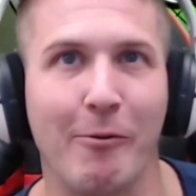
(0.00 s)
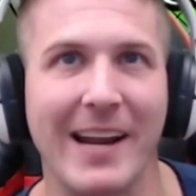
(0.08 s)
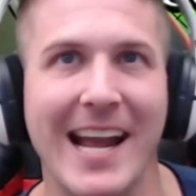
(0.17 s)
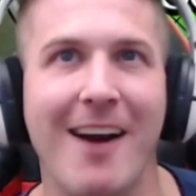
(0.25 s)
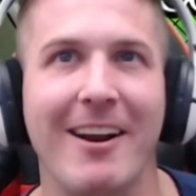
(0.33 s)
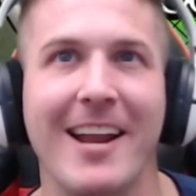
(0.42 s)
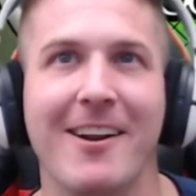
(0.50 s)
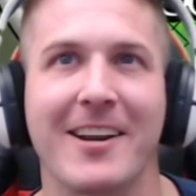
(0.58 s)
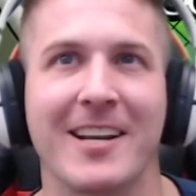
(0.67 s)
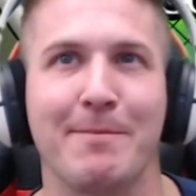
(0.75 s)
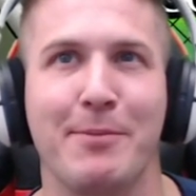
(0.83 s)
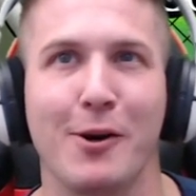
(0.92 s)
we out here
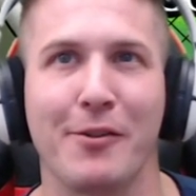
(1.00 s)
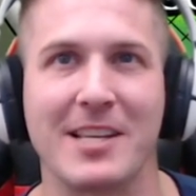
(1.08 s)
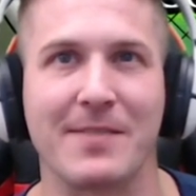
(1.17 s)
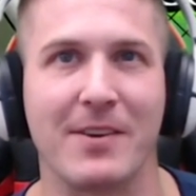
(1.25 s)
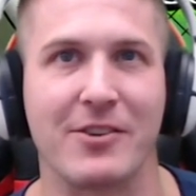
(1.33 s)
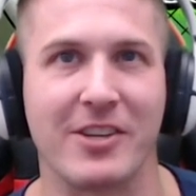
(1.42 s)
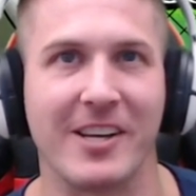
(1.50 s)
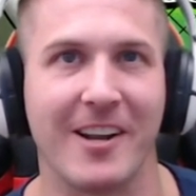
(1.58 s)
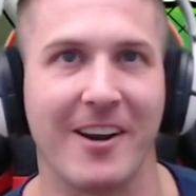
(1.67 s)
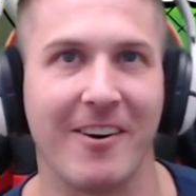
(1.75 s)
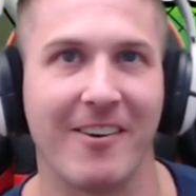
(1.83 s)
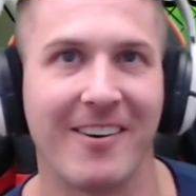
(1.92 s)
gonna pull this
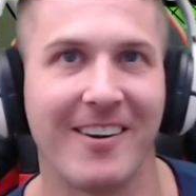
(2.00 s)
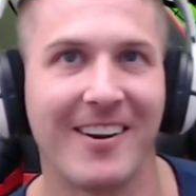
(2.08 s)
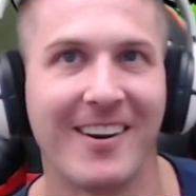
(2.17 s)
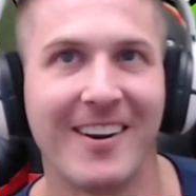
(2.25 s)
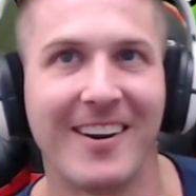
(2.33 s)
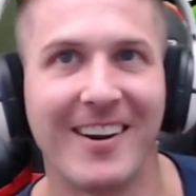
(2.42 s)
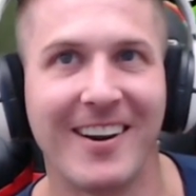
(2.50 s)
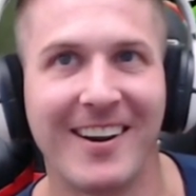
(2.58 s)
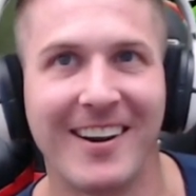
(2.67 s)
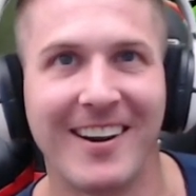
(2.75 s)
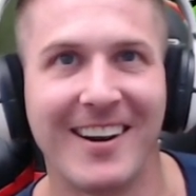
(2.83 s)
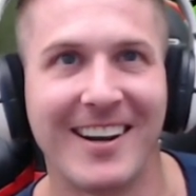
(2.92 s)
Vegito.
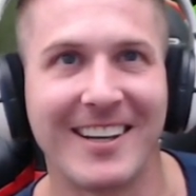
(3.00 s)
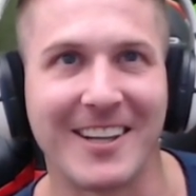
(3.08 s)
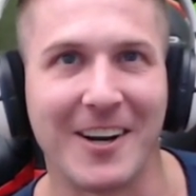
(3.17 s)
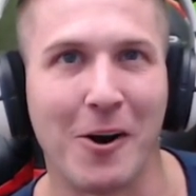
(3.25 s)
You're